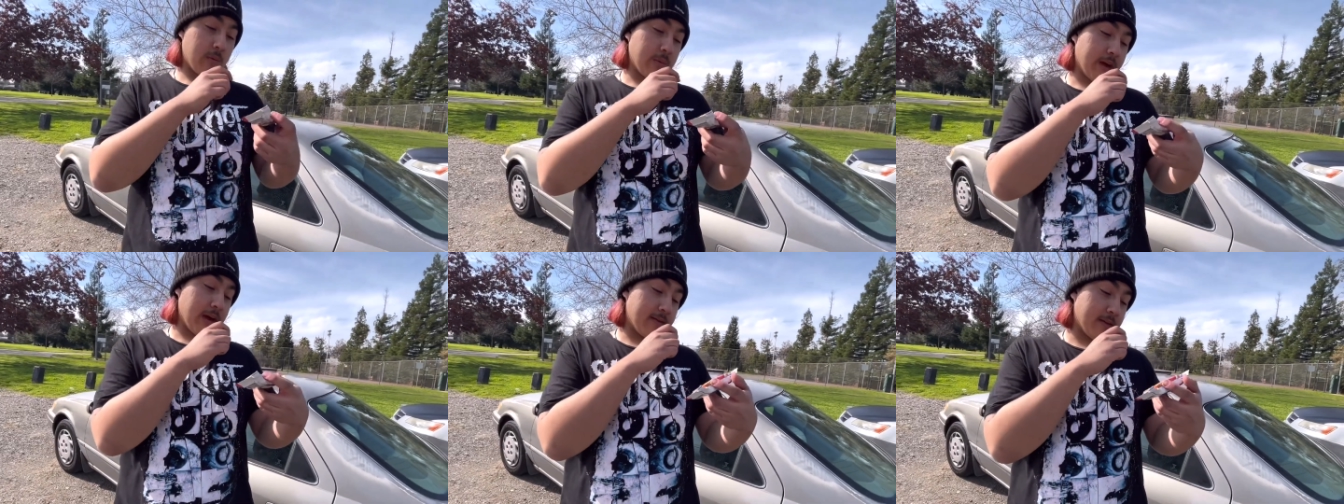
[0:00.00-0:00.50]

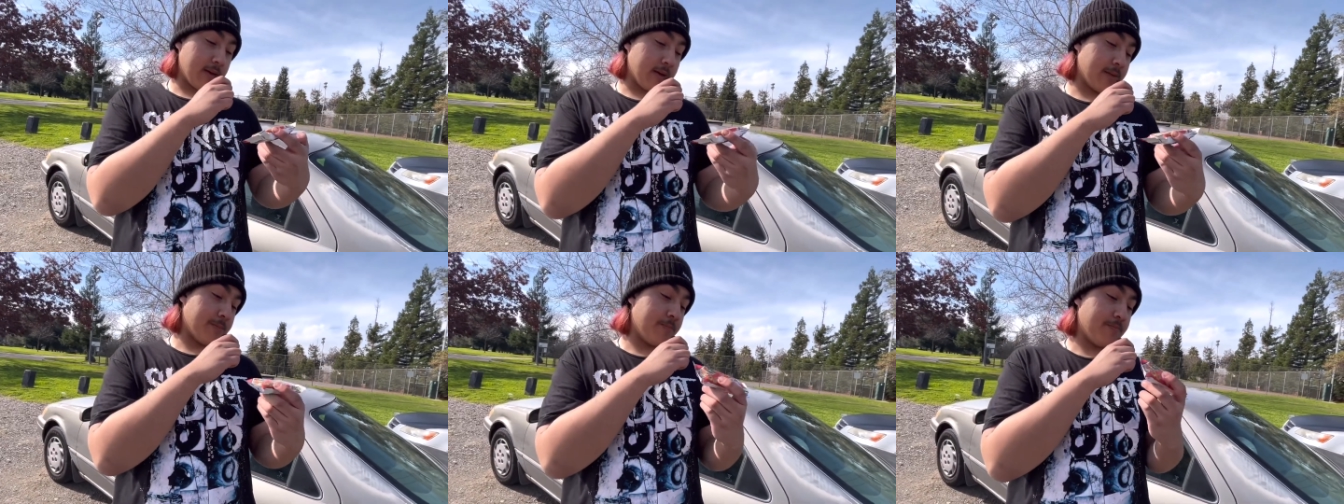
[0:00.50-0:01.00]
We got
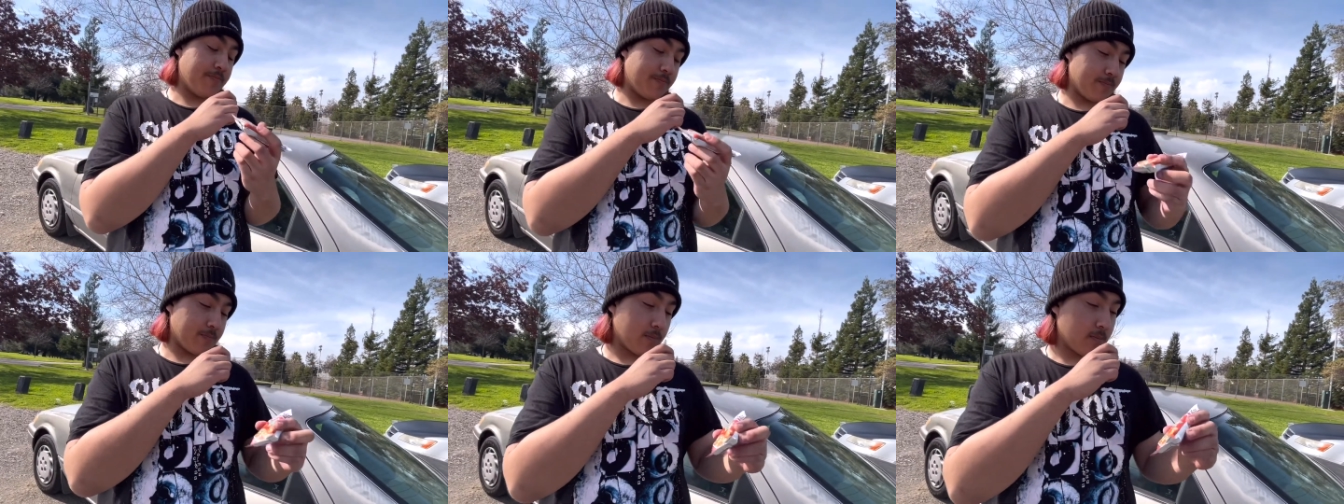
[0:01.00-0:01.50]
the
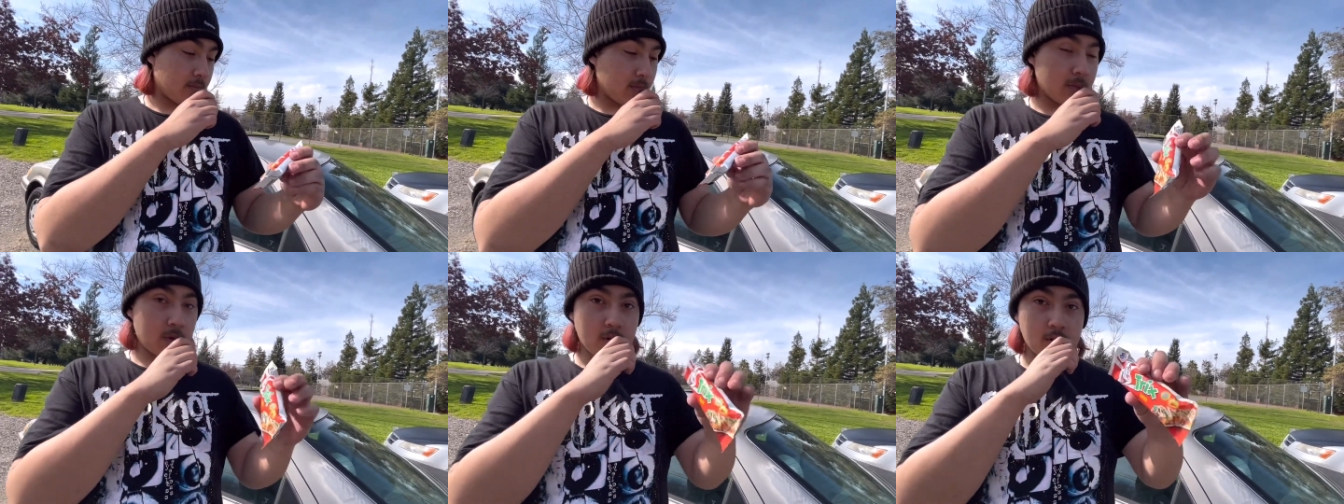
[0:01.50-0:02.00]

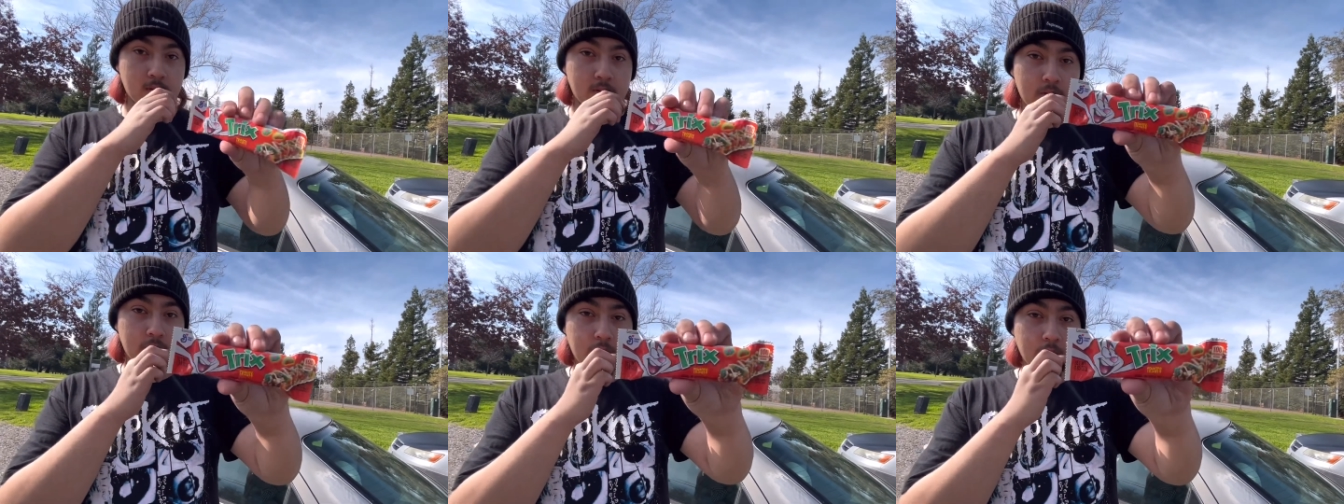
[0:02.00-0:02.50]

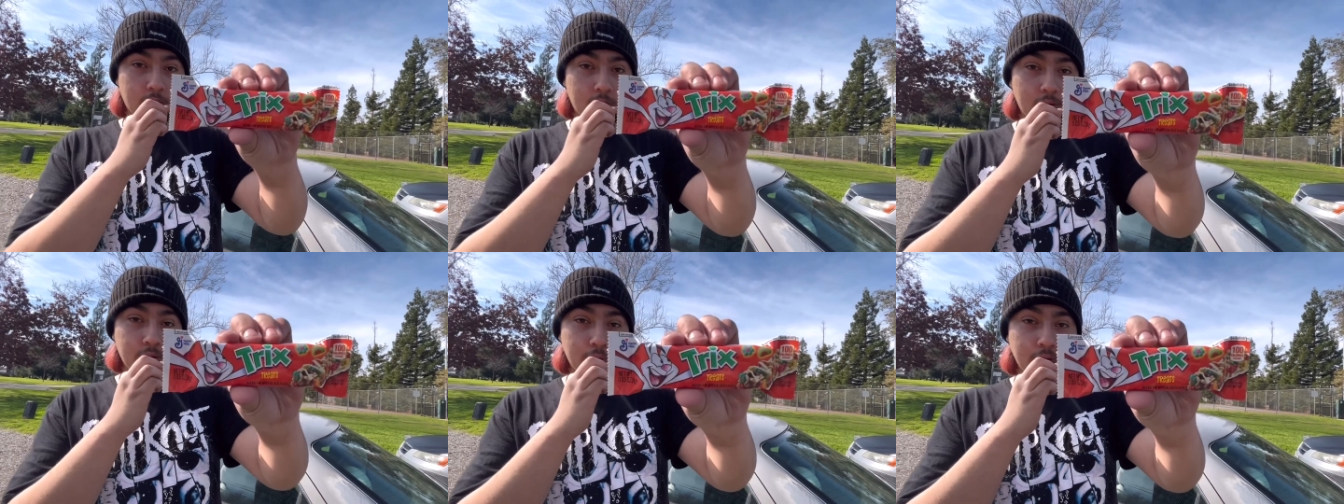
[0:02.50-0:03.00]

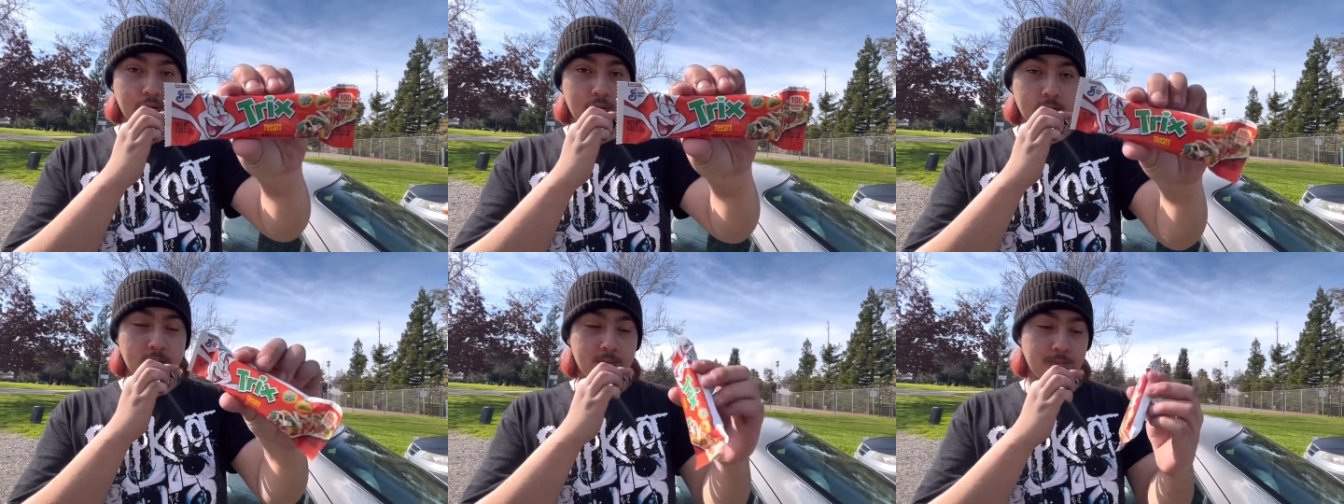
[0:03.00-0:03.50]
Trix
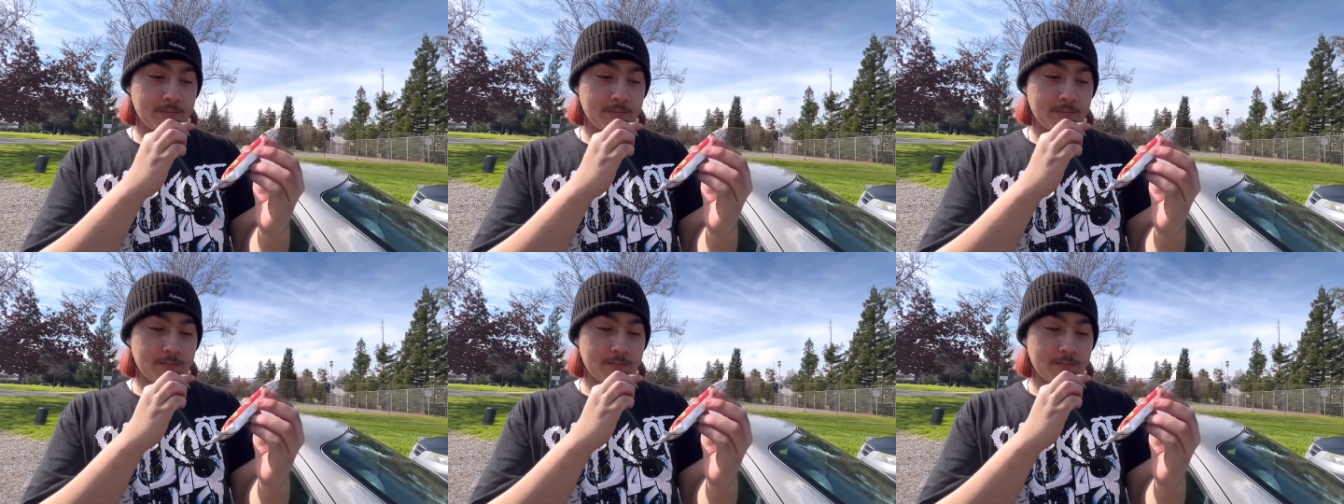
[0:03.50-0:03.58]
Treats.